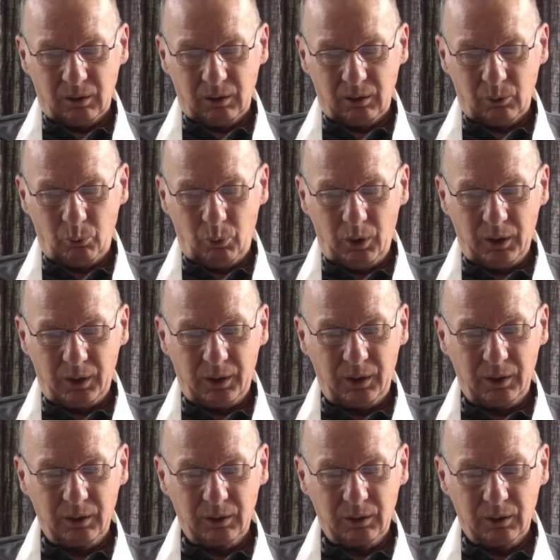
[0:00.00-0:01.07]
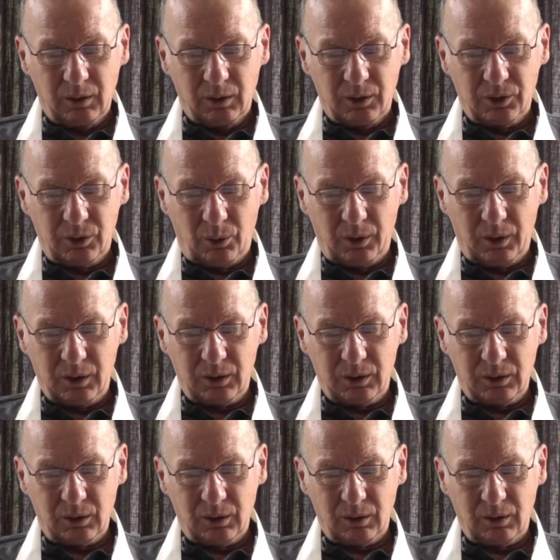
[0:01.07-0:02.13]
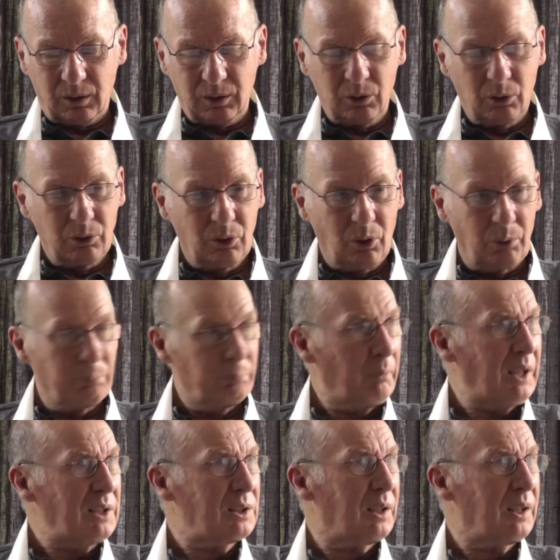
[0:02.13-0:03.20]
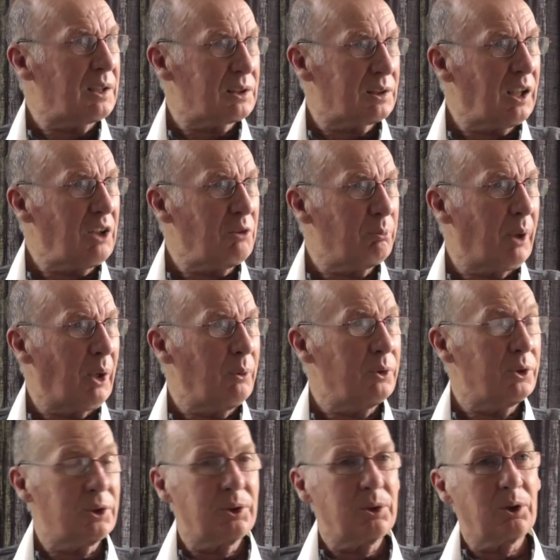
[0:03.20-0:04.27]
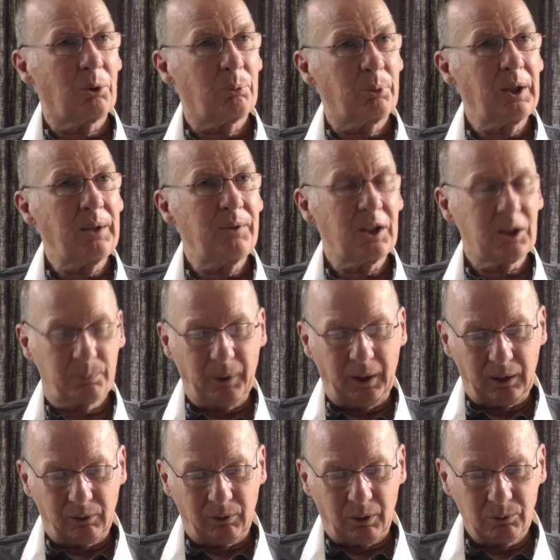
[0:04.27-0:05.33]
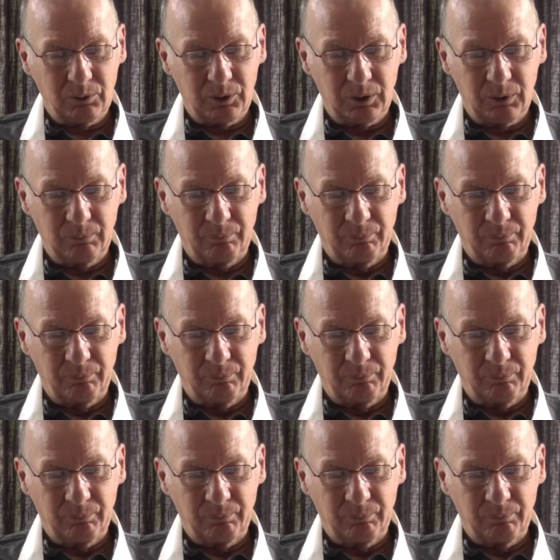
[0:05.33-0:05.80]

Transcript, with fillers: uh, work so that uh, you're not mentally slave bound to your previous background.